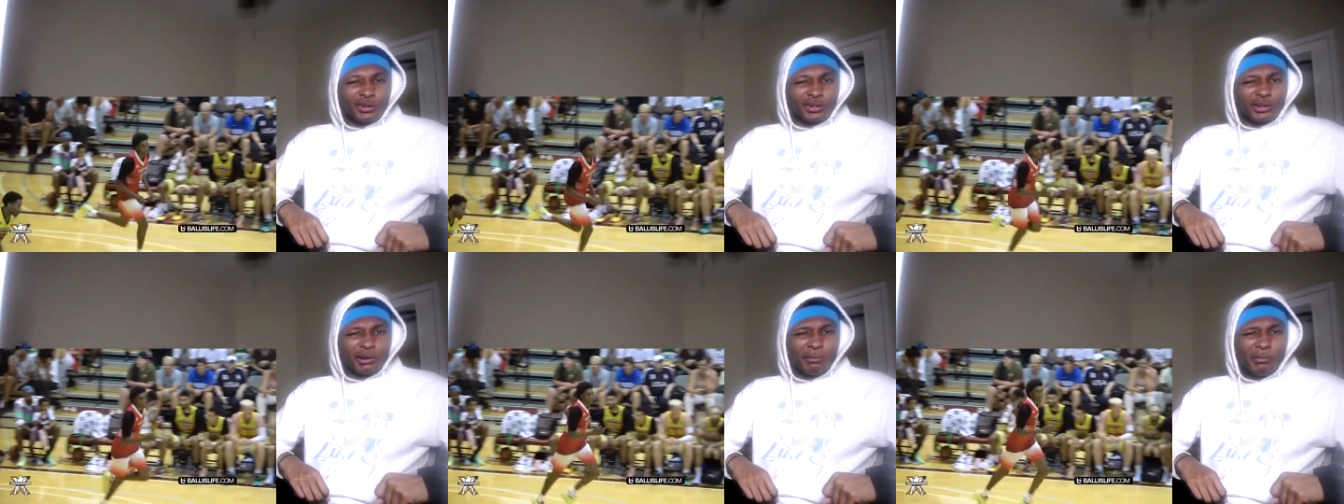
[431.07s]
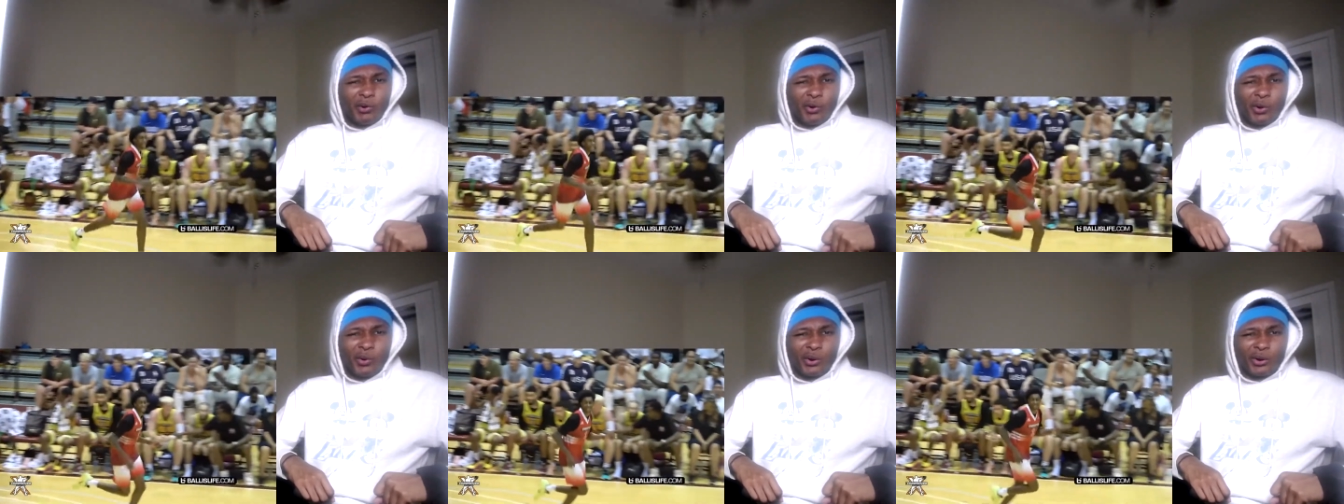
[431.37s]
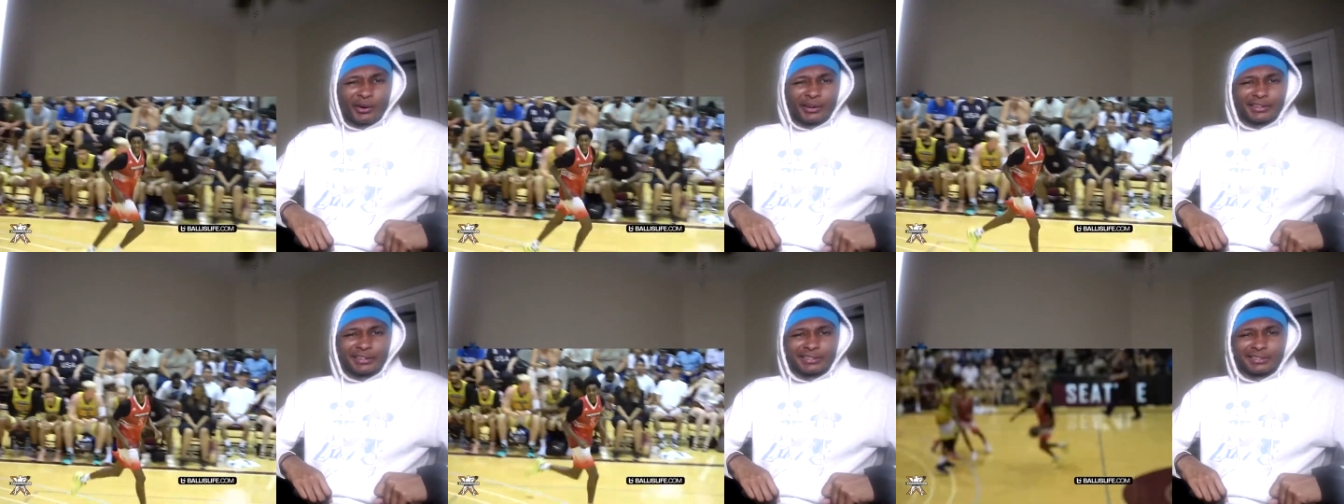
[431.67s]
Come
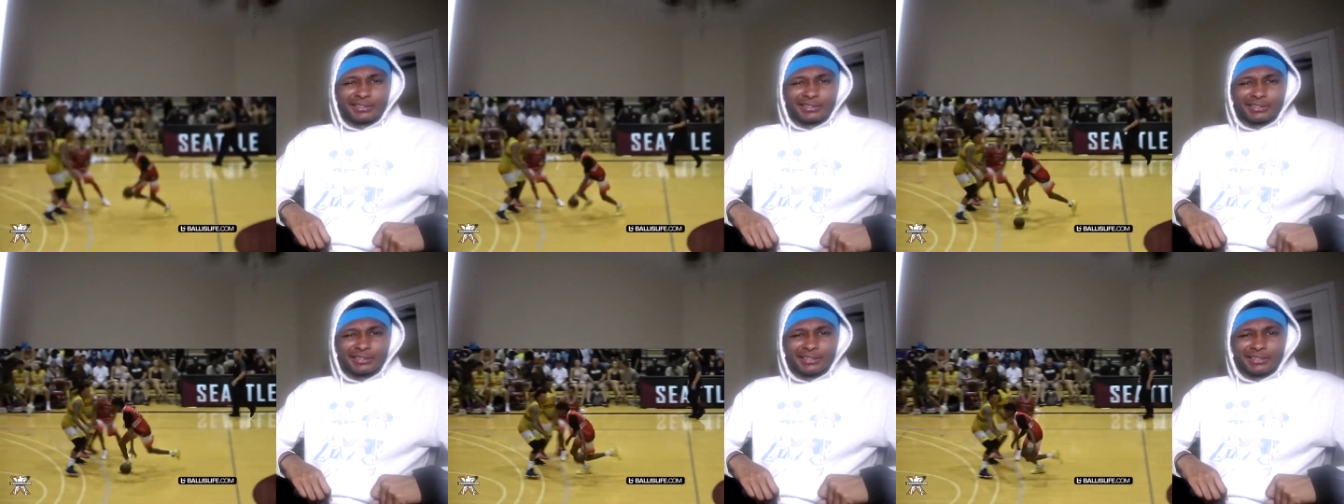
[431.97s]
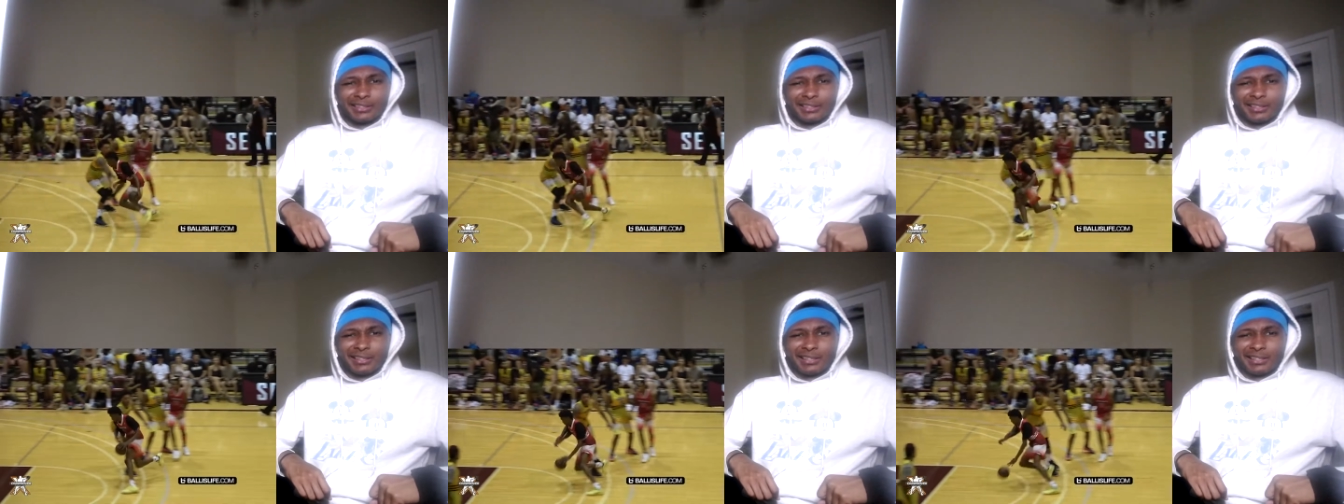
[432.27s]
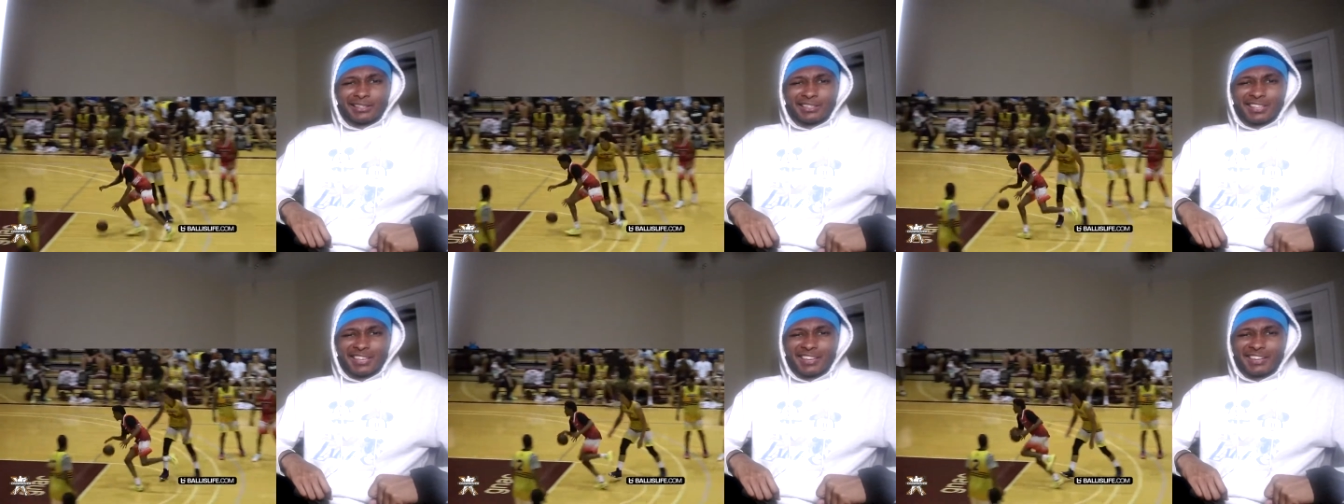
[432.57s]
on.
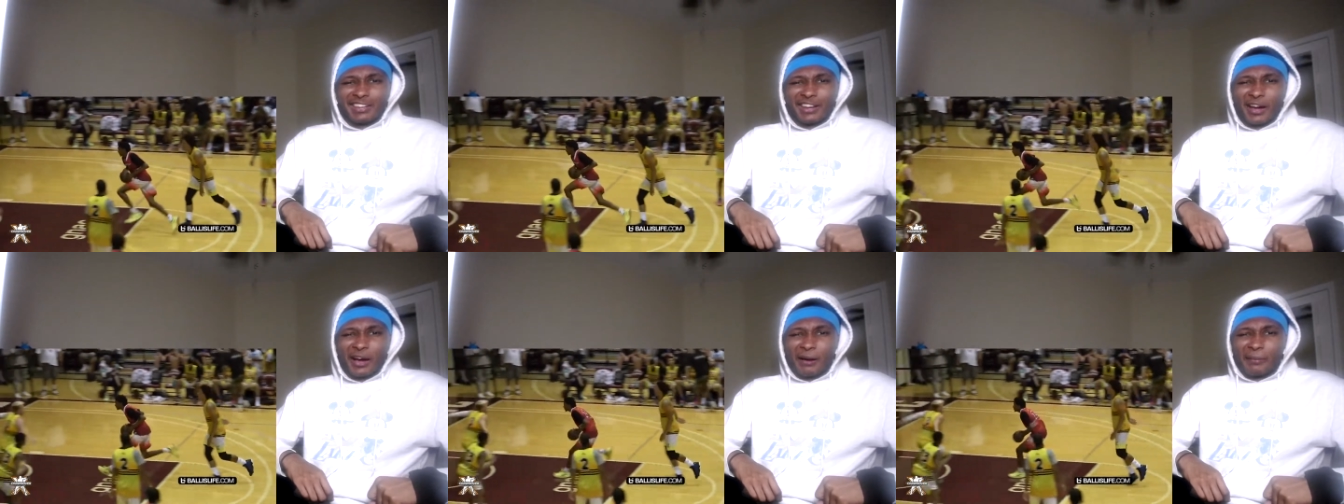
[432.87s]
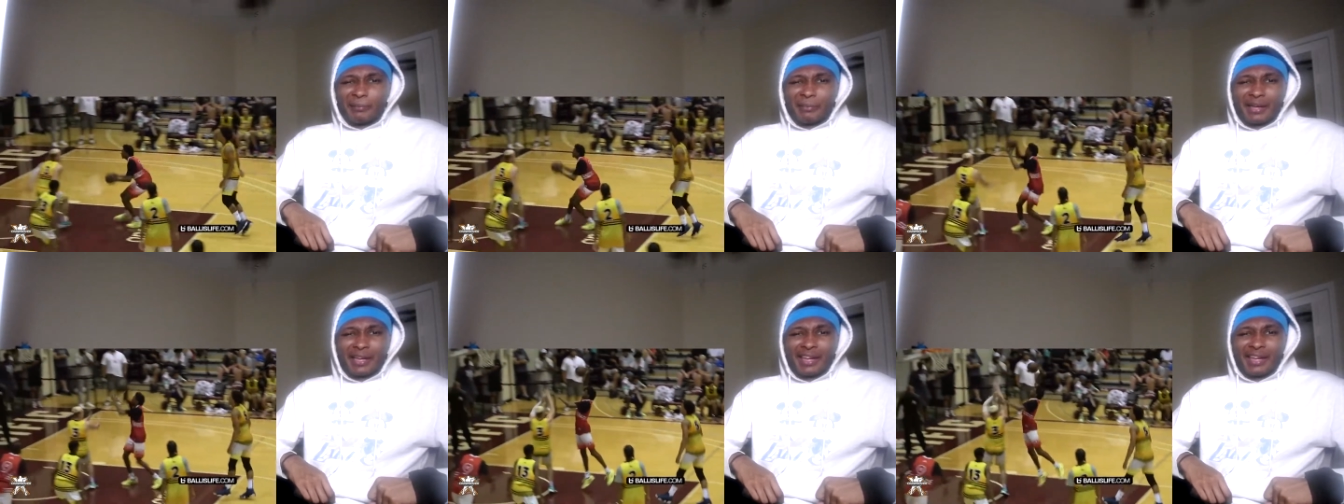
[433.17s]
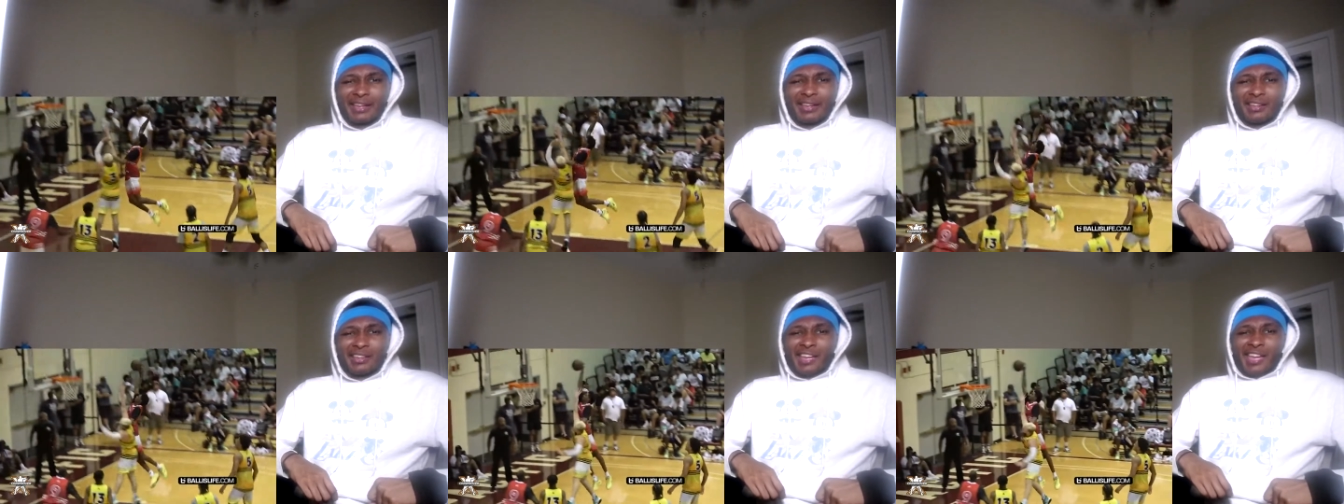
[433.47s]
Getting up,
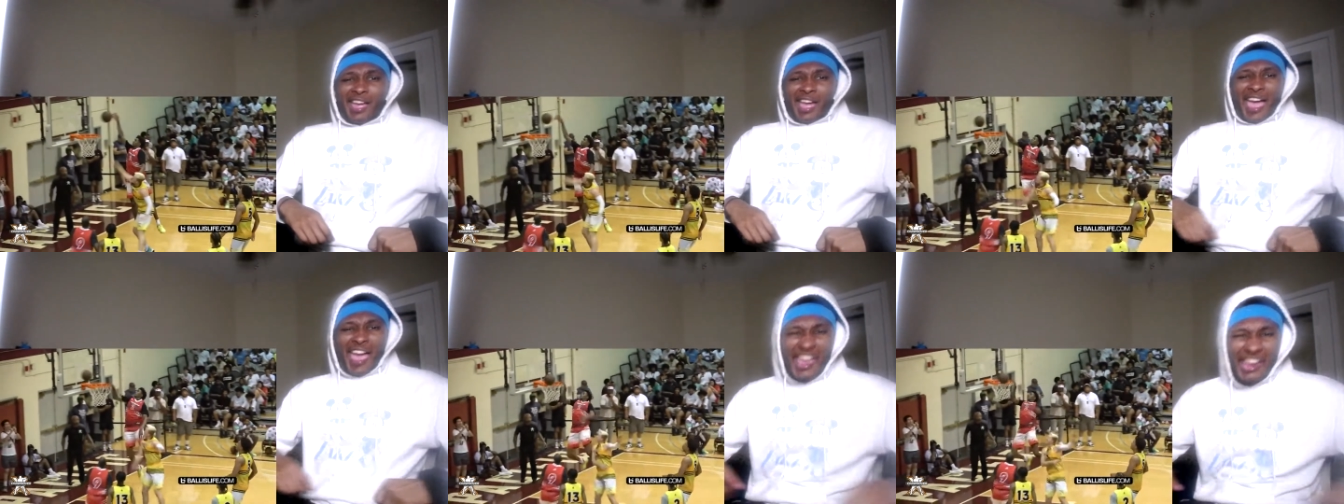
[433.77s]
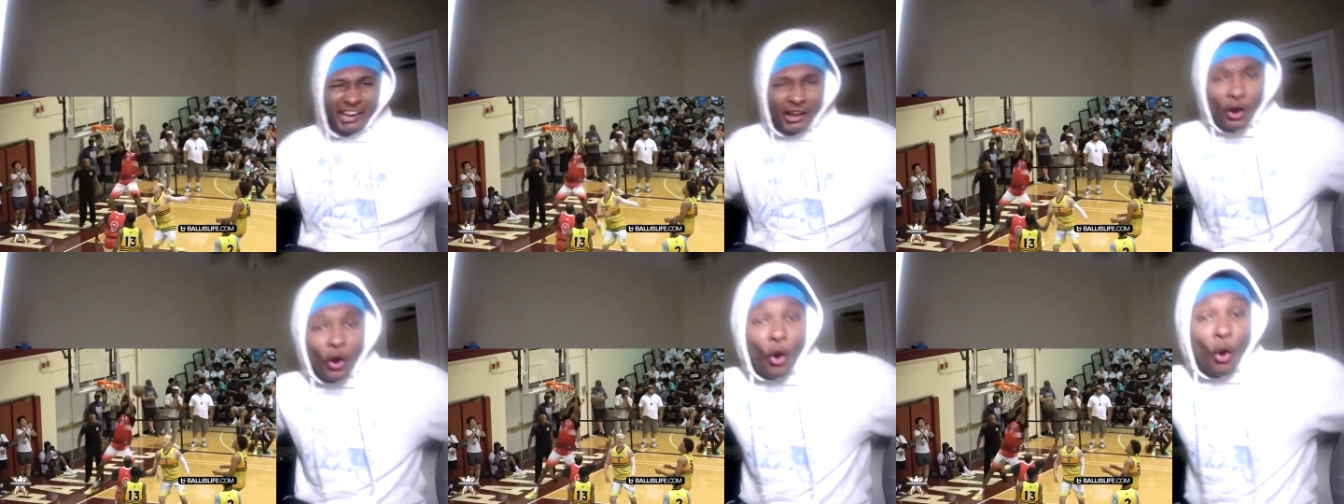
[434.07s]
man. Hey!